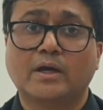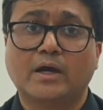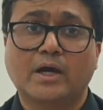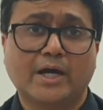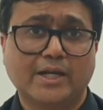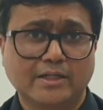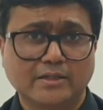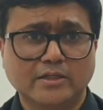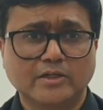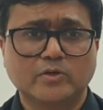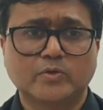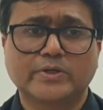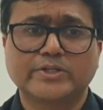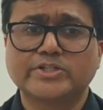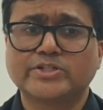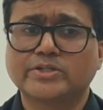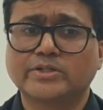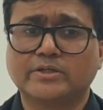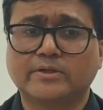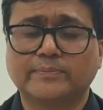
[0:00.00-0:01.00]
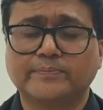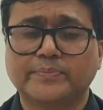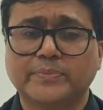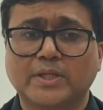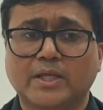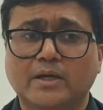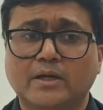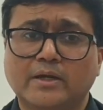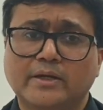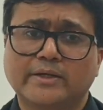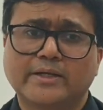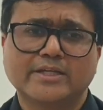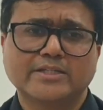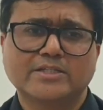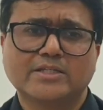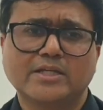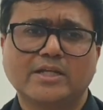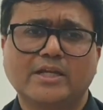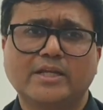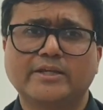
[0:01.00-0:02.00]
Another question, does
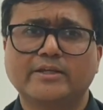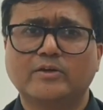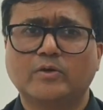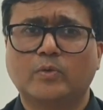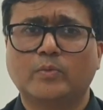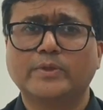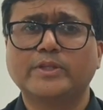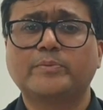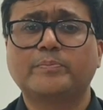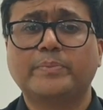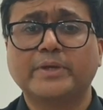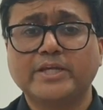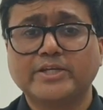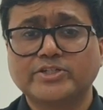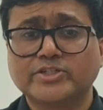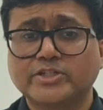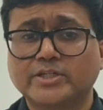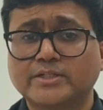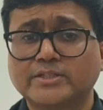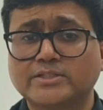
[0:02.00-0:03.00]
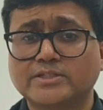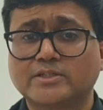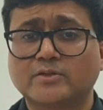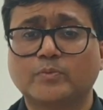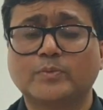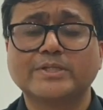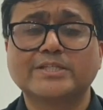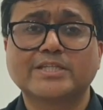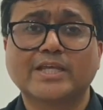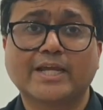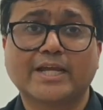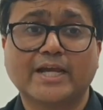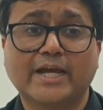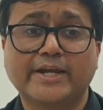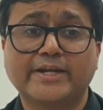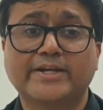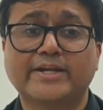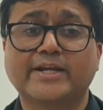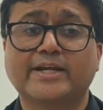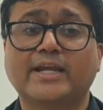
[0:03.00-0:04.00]
dealing with patients with
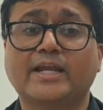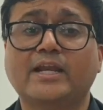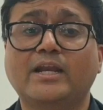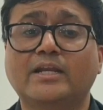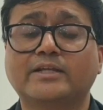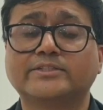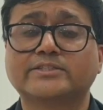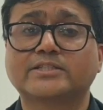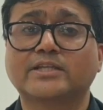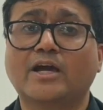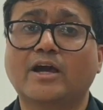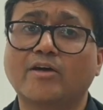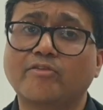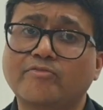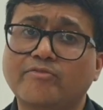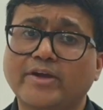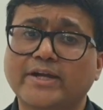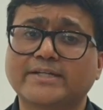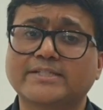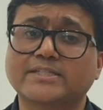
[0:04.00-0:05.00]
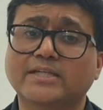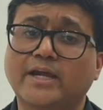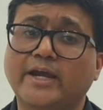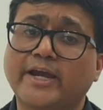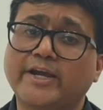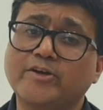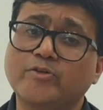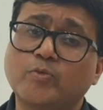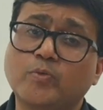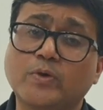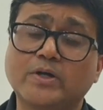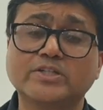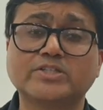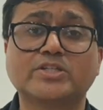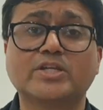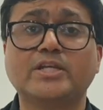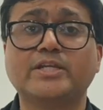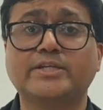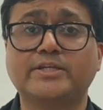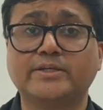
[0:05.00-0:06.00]
psychiatric illness affects
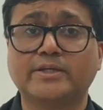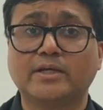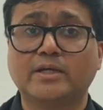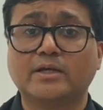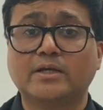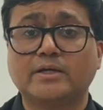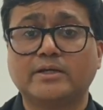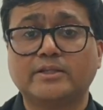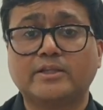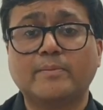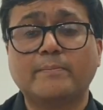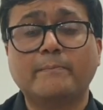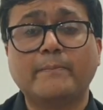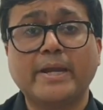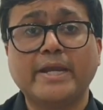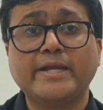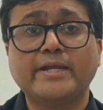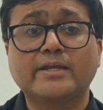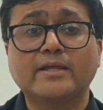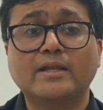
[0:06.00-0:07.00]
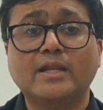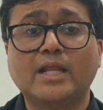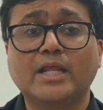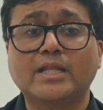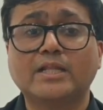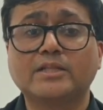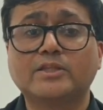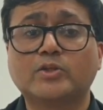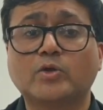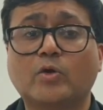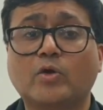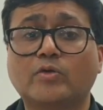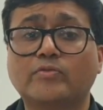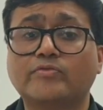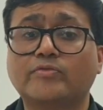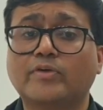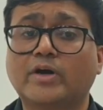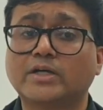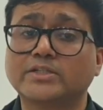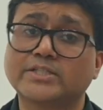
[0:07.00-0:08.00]
adversely the mental health
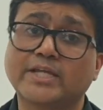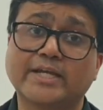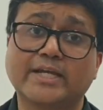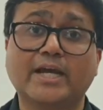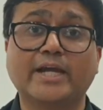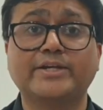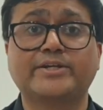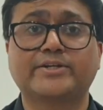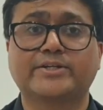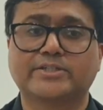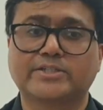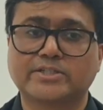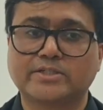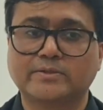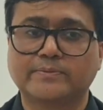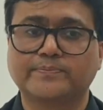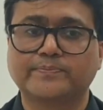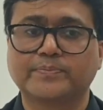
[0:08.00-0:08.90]
of a psychiatrist?